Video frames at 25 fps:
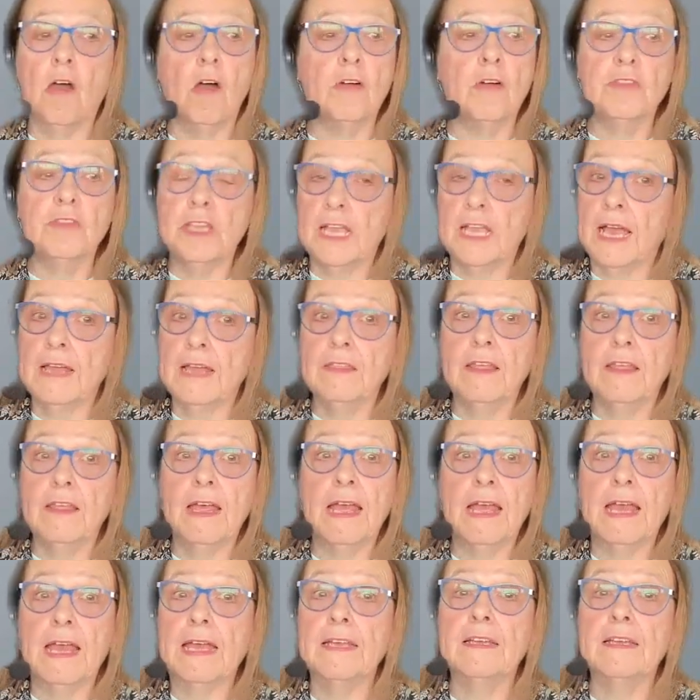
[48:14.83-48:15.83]
On the other
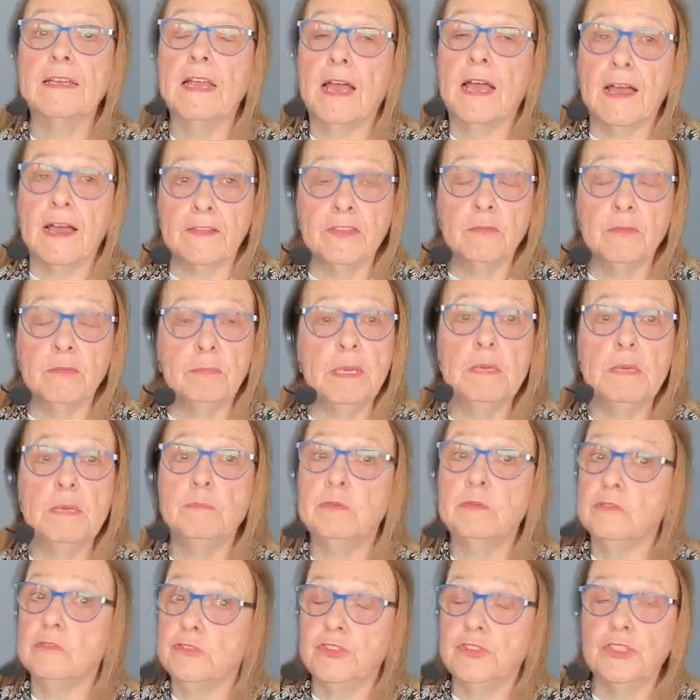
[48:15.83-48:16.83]
hand, other
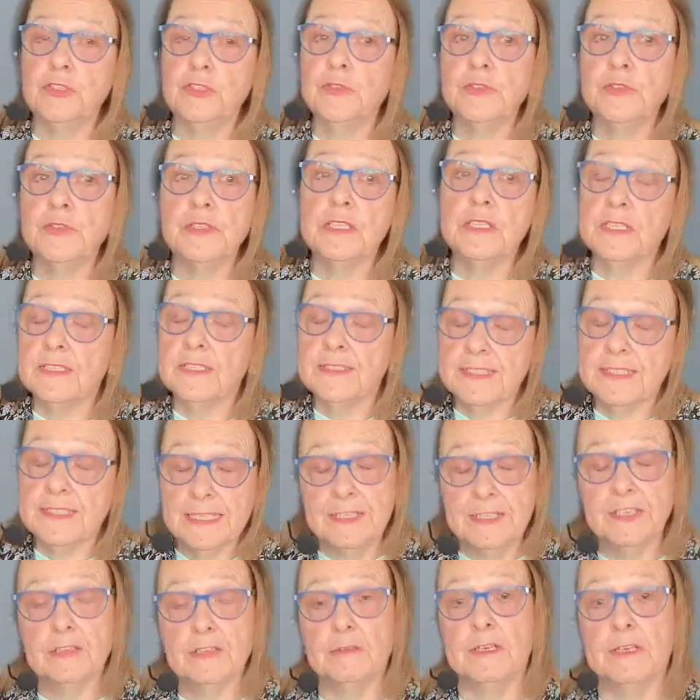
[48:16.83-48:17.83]
people choose to
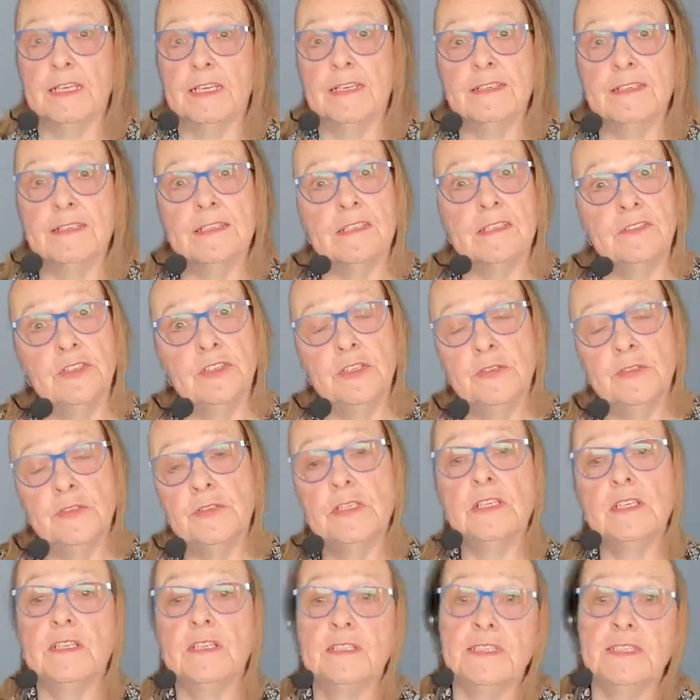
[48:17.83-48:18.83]
continue it and
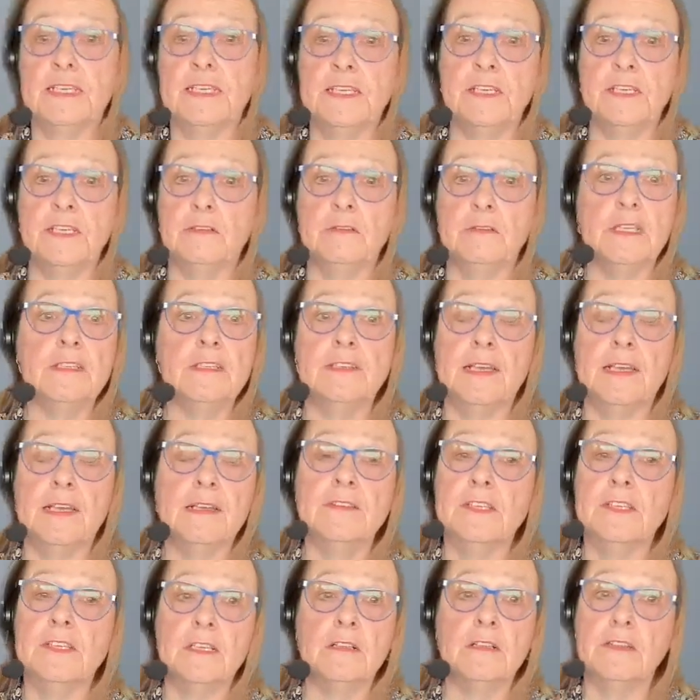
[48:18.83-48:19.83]
choose to continue it
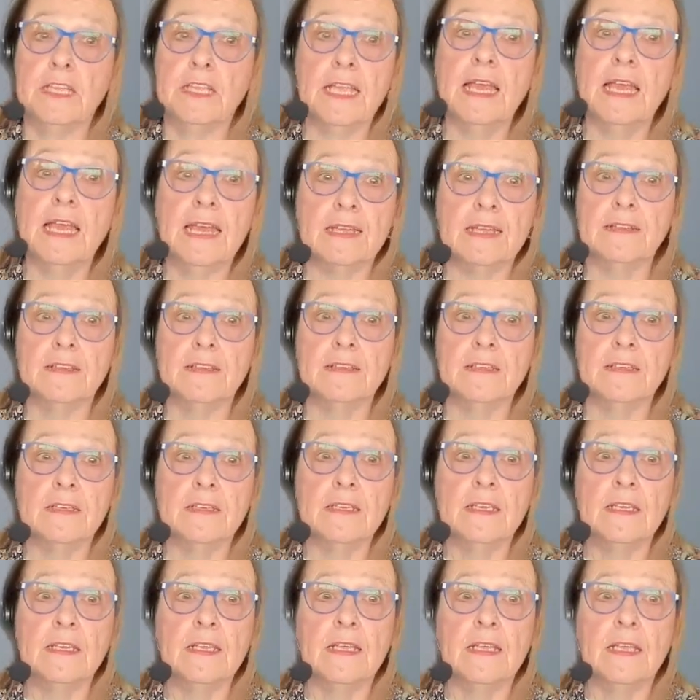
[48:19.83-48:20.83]
until the end.
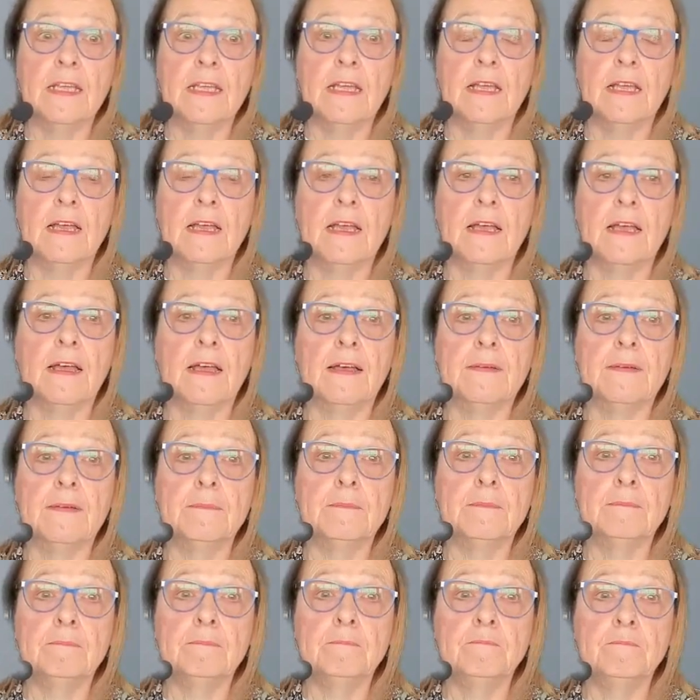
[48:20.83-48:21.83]

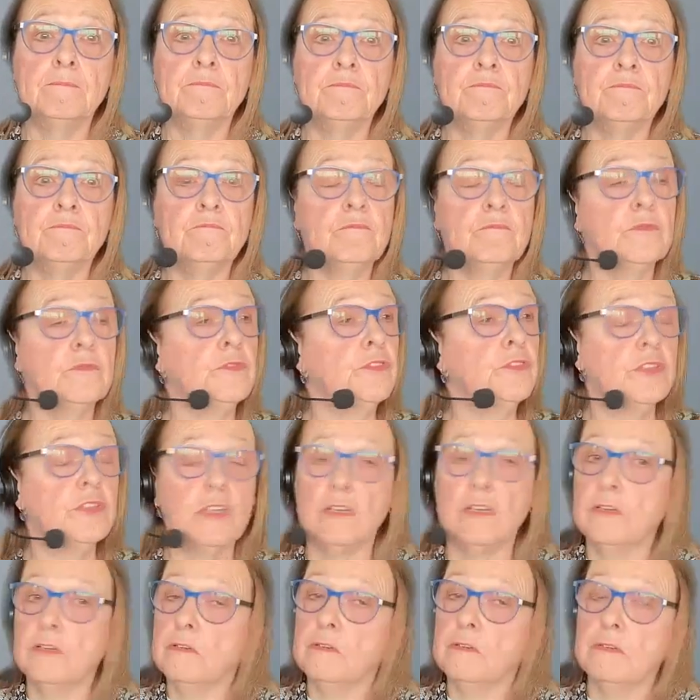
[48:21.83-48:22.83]
Um,
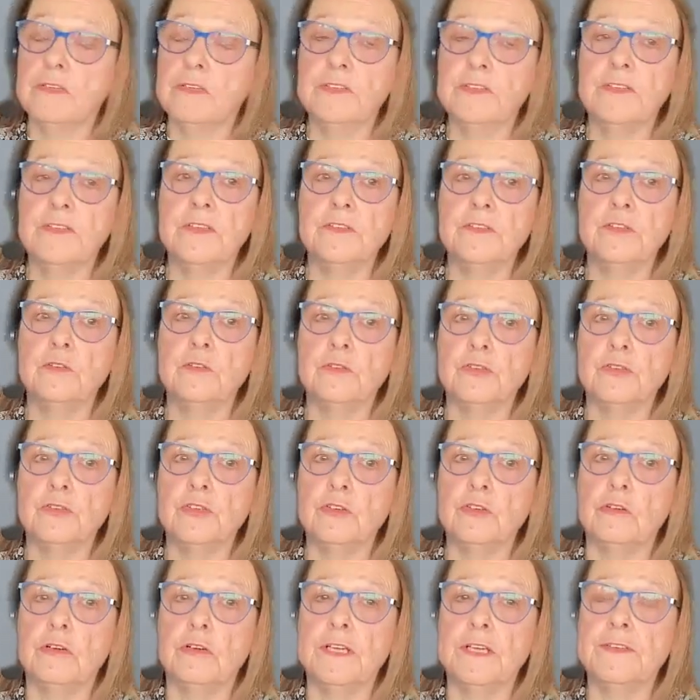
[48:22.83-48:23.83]
so this is your
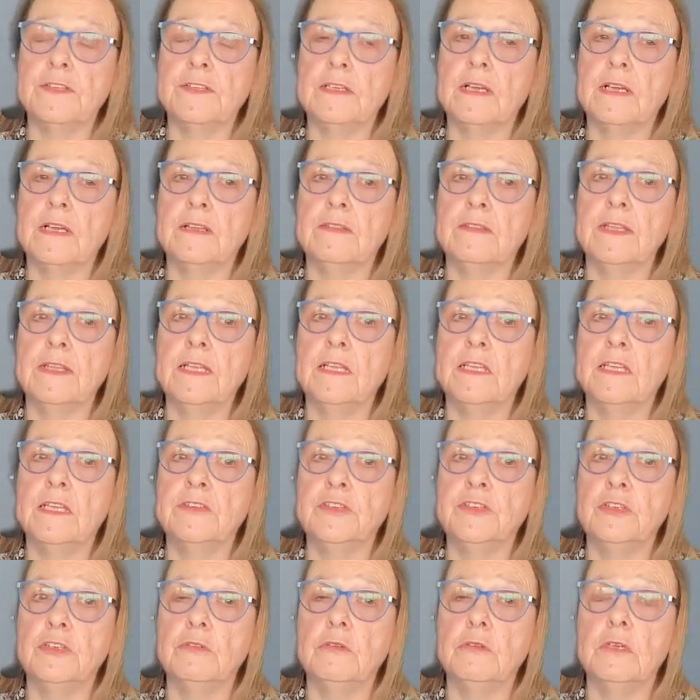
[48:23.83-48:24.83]
choice. And I think
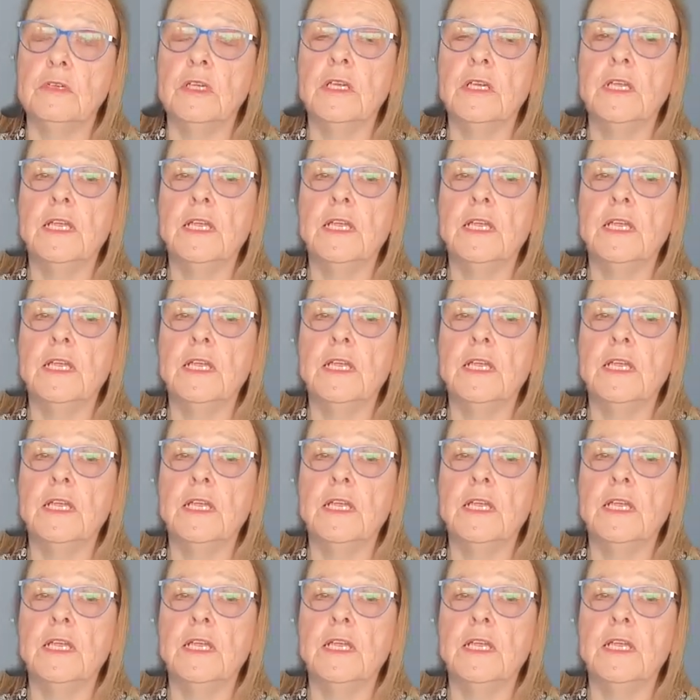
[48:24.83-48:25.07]
as you